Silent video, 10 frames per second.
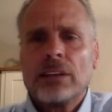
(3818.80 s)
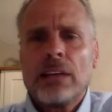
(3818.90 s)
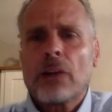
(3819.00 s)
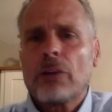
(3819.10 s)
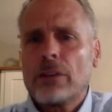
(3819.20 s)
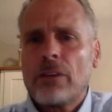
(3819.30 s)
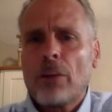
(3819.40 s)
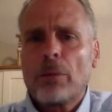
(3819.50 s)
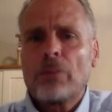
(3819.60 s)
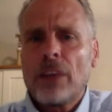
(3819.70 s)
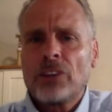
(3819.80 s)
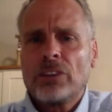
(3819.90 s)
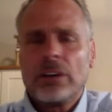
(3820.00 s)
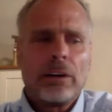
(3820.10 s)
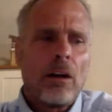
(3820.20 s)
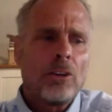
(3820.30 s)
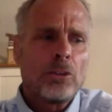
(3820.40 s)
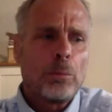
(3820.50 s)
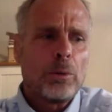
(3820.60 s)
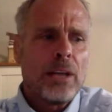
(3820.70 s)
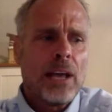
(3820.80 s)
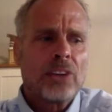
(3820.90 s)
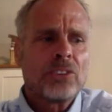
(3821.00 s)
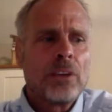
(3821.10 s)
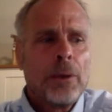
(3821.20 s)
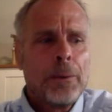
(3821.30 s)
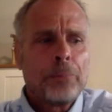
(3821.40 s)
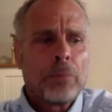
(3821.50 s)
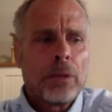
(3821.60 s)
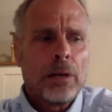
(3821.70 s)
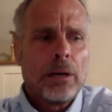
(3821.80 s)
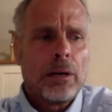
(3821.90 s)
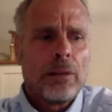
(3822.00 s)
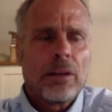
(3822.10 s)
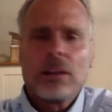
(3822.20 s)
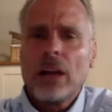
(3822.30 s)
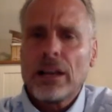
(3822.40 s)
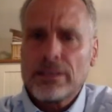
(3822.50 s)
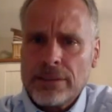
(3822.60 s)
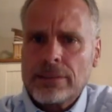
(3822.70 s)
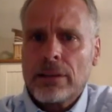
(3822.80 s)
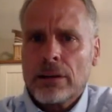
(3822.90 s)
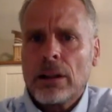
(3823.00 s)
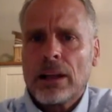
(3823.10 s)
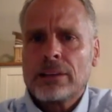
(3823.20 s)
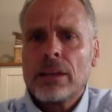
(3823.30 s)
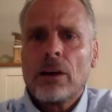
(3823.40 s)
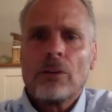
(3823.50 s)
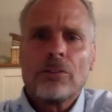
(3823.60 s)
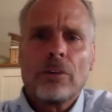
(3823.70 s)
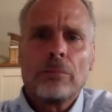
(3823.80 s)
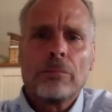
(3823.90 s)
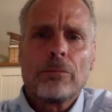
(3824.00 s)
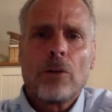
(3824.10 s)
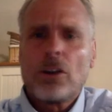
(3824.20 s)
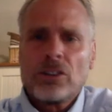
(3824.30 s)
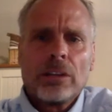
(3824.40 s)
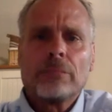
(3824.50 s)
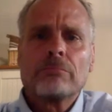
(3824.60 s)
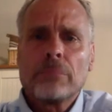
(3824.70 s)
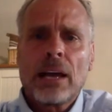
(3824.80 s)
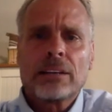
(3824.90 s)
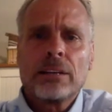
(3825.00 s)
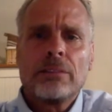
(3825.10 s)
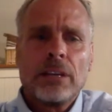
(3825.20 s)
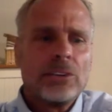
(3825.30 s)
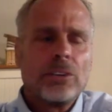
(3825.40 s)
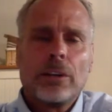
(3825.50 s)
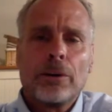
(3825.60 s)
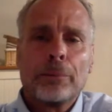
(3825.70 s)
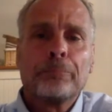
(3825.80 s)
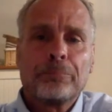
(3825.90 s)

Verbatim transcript: integrity of our profession, and it also protects uh, the client clientele from fraudulent activities. You know.